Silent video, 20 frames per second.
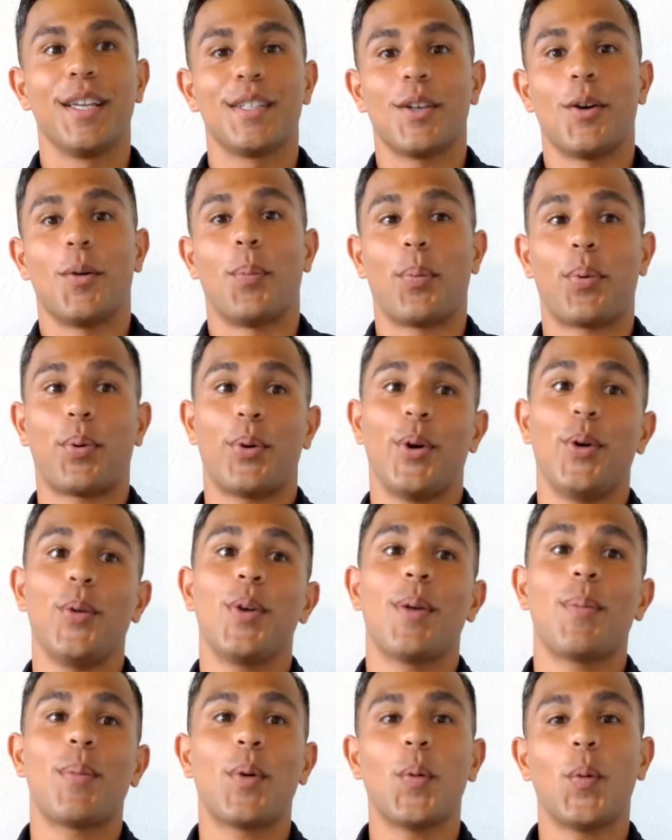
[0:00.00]
So pro
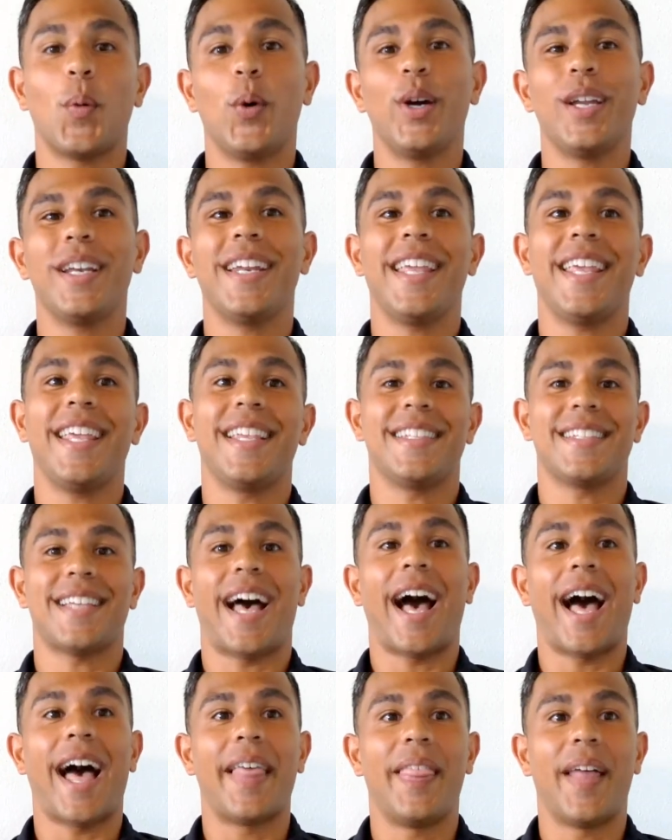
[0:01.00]
number one is
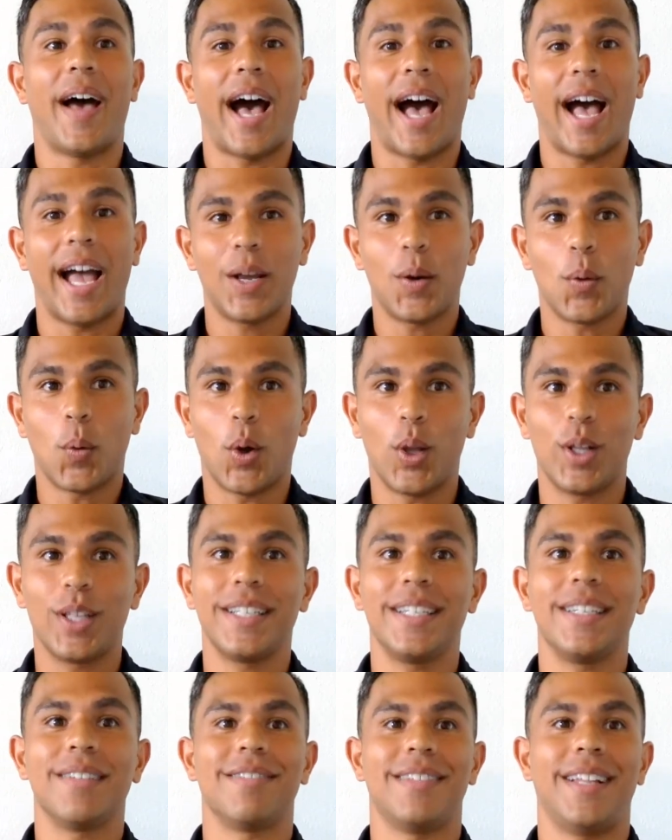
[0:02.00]
the high
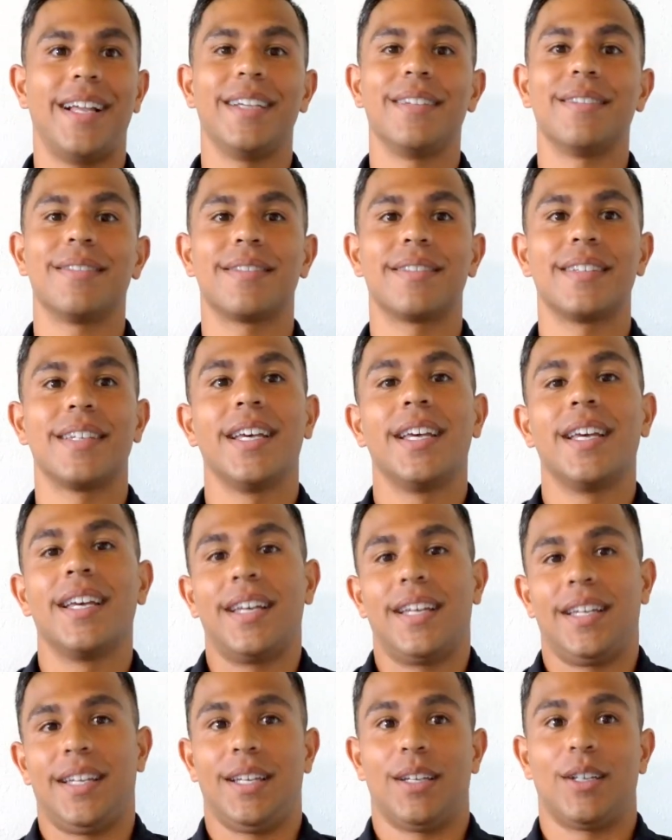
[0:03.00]
quality of life.
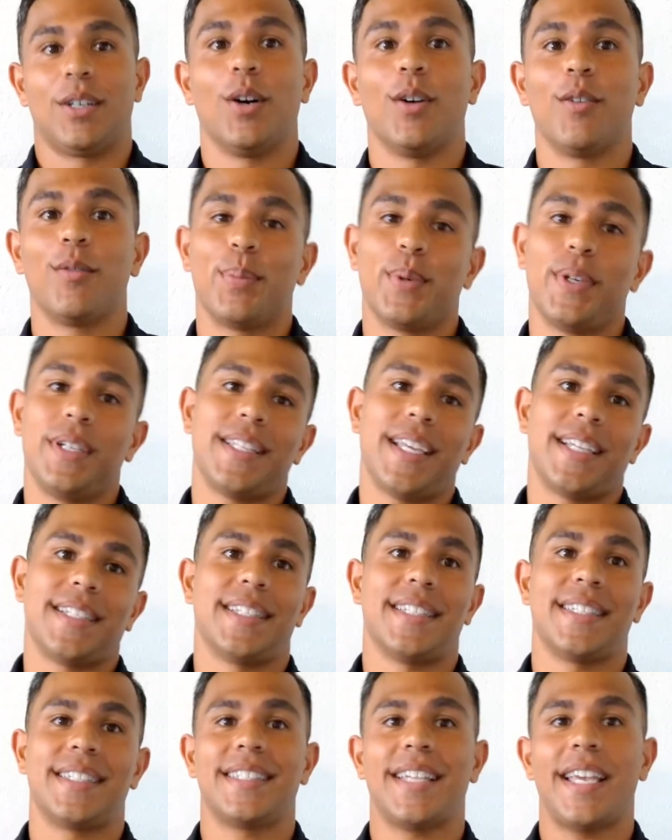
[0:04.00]
Gulf Breeze has a
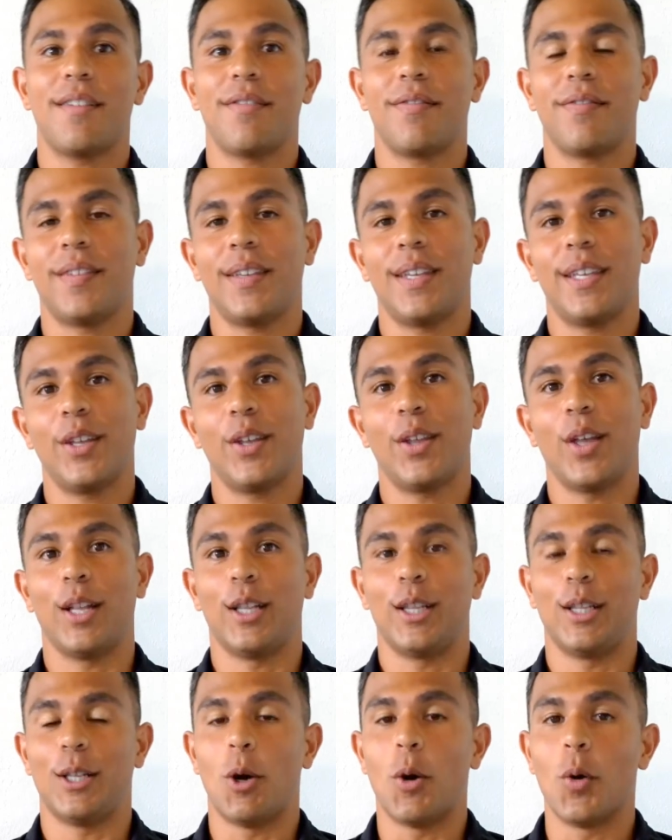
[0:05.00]
safe feel, a
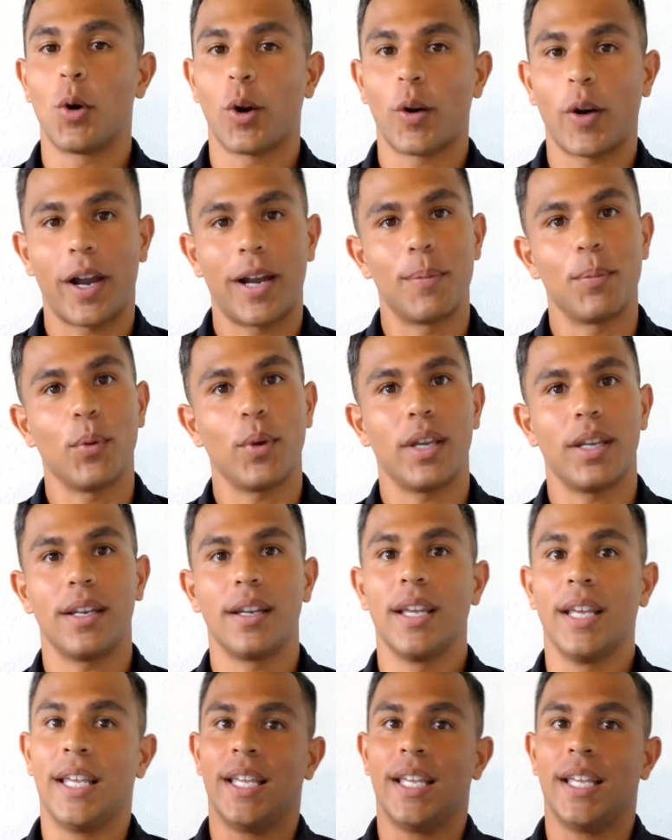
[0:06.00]
low crime rate.